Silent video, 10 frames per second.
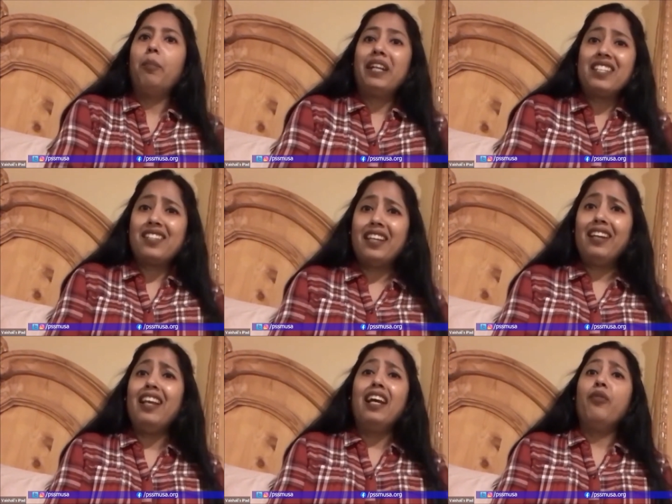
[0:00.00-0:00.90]
But
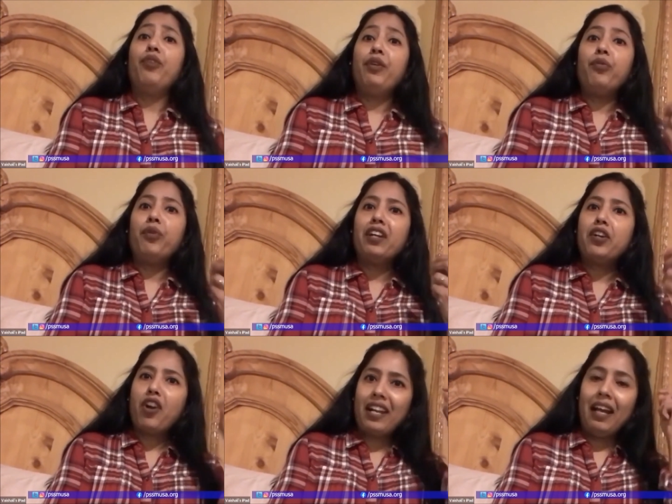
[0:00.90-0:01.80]
still, we were
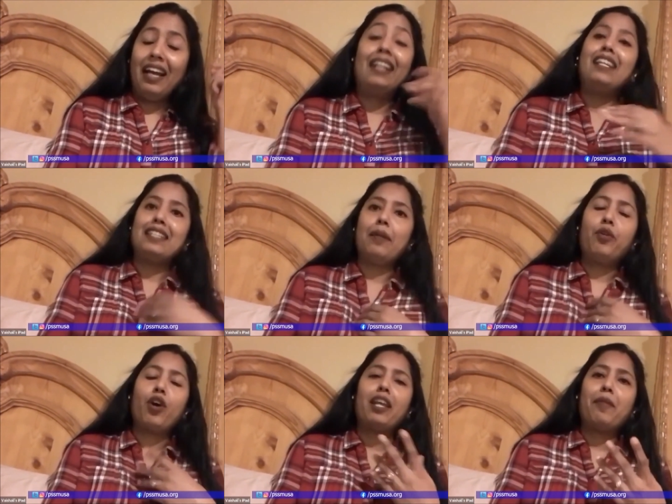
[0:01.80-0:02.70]
not, at least
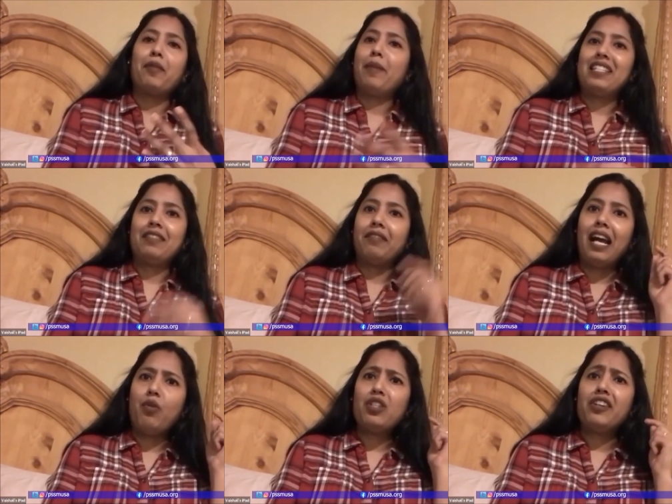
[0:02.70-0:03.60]
I'm talking about myself,
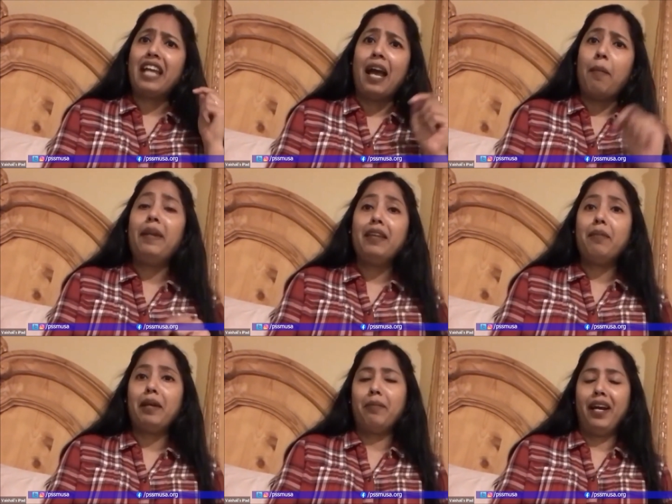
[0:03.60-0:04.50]
I was not happy
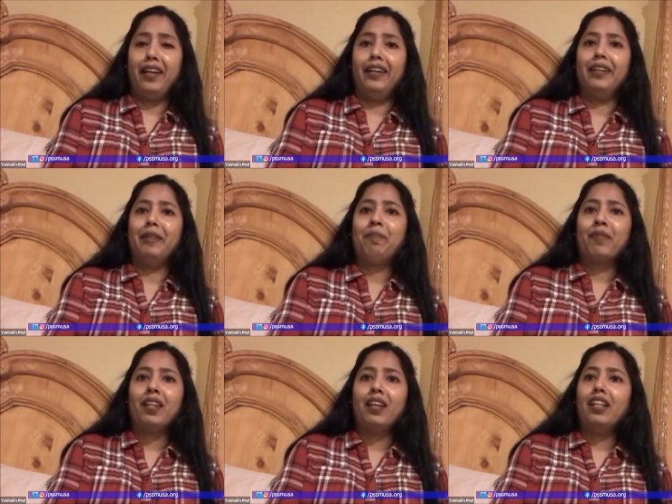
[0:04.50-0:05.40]
in my mind.
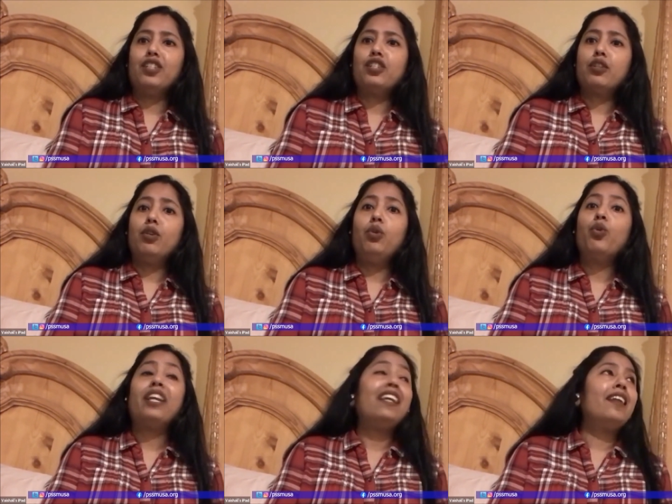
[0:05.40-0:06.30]
And just
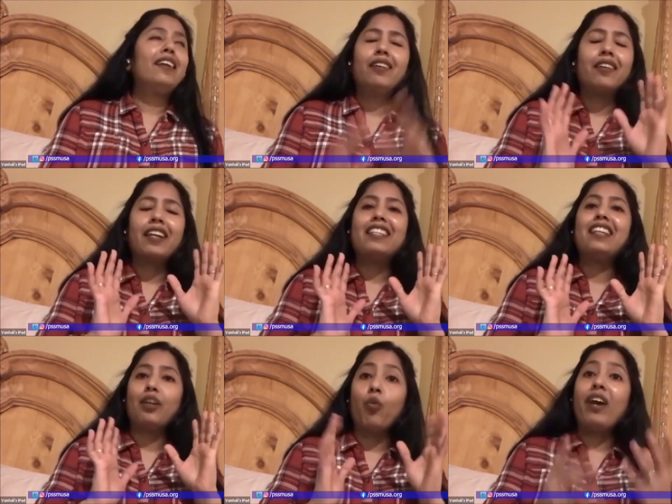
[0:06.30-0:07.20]
looking like a crazy,
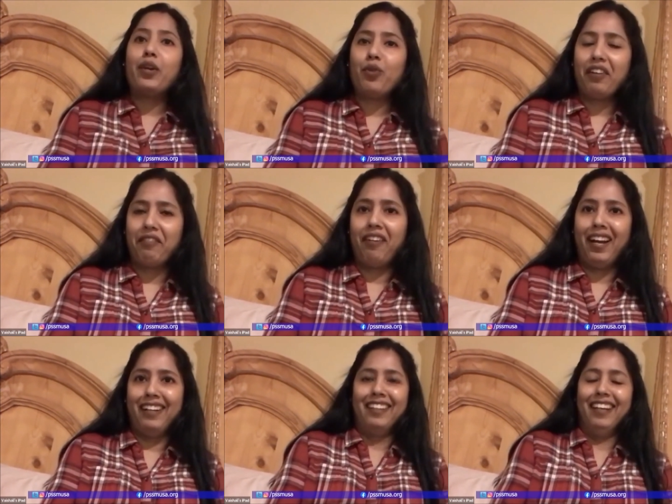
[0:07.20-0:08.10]
like, where do I
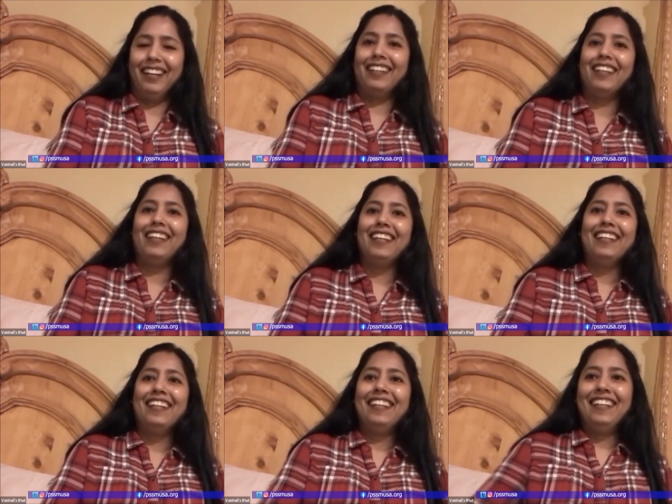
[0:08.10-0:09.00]
find that?
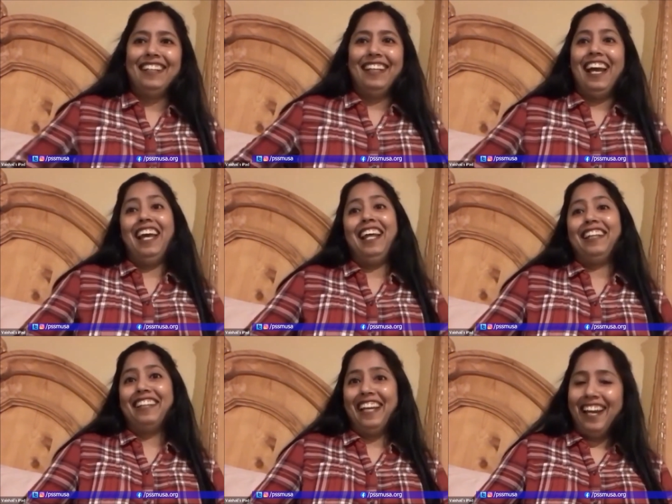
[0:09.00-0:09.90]
And at